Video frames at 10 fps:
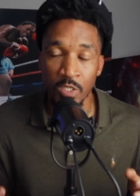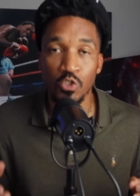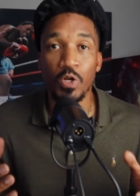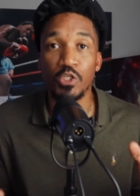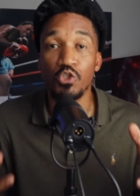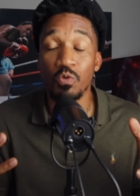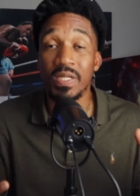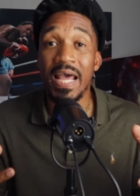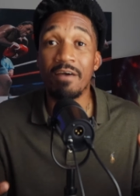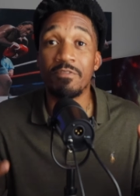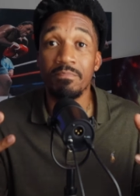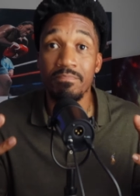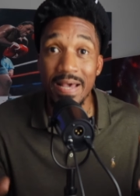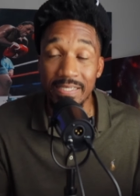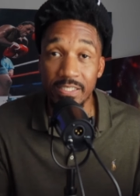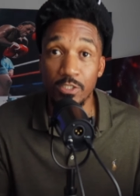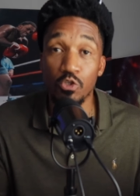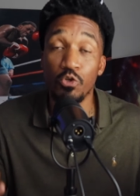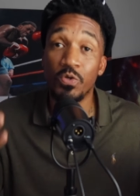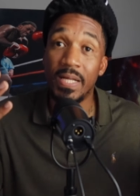so that you can have the message,
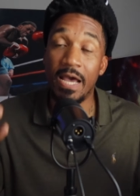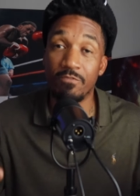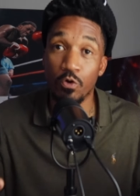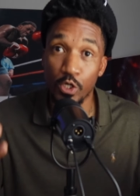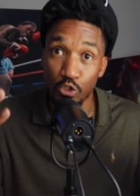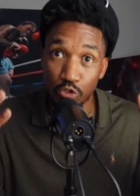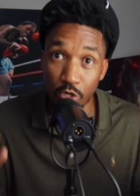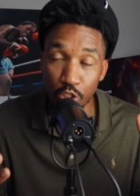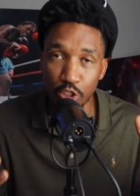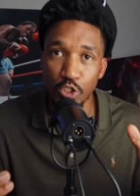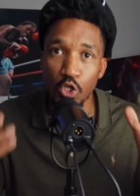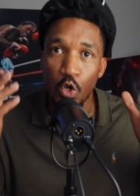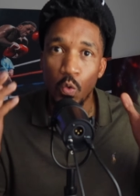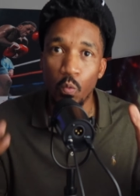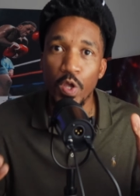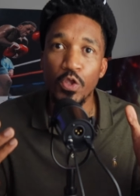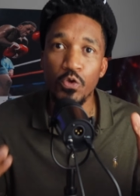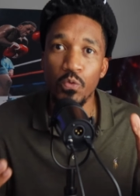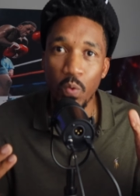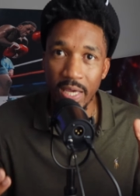so you can have your instructions when
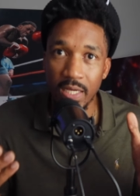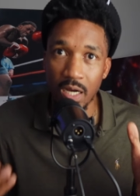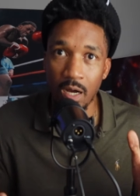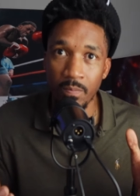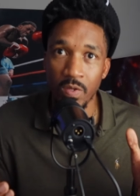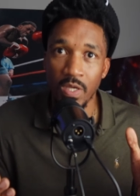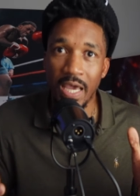you wake up.